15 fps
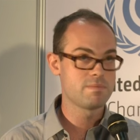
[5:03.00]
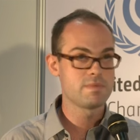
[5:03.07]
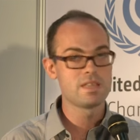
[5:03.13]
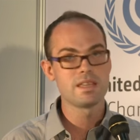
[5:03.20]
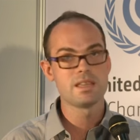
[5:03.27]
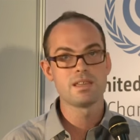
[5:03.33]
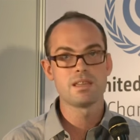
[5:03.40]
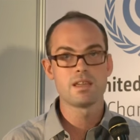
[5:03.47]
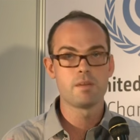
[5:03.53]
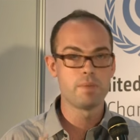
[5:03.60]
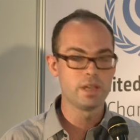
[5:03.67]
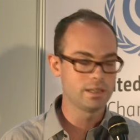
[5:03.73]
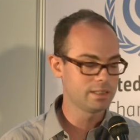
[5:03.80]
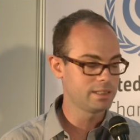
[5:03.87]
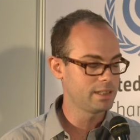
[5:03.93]
the
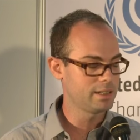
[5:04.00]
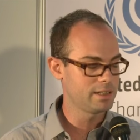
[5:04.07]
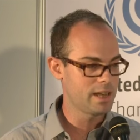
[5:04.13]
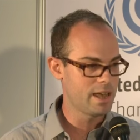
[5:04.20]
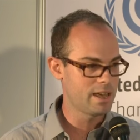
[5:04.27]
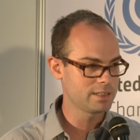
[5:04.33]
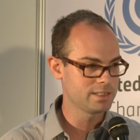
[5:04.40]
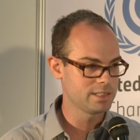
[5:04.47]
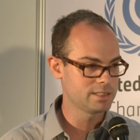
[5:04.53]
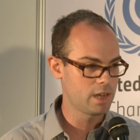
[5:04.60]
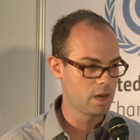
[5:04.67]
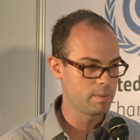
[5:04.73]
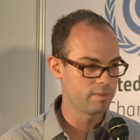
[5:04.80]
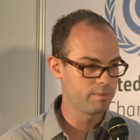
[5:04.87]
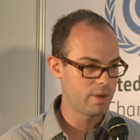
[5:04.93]
ability to access
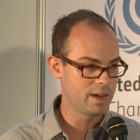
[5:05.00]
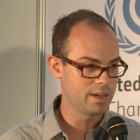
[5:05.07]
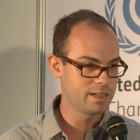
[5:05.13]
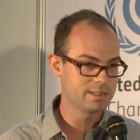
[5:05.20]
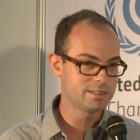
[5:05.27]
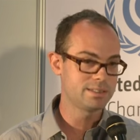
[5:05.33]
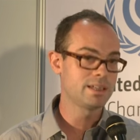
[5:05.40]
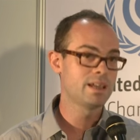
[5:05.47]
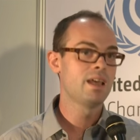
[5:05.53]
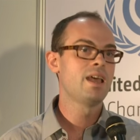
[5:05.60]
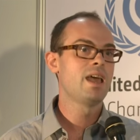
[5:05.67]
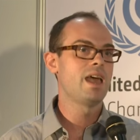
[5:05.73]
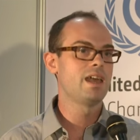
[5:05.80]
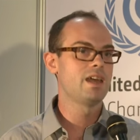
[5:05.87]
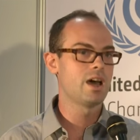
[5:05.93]
carbon finance
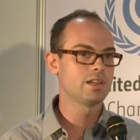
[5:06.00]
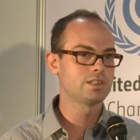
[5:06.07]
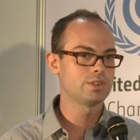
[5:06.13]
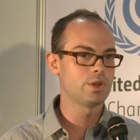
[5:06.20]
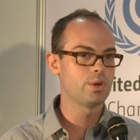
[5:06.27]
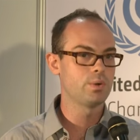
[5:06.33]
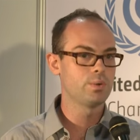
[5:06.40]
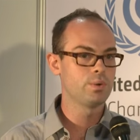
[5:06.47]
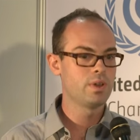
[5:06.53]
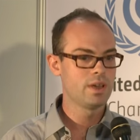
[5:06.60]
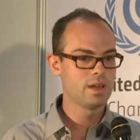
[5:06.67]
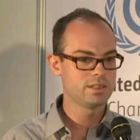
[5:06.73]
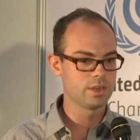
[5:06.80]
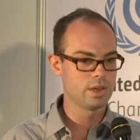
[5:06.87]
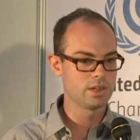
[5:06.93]
and also to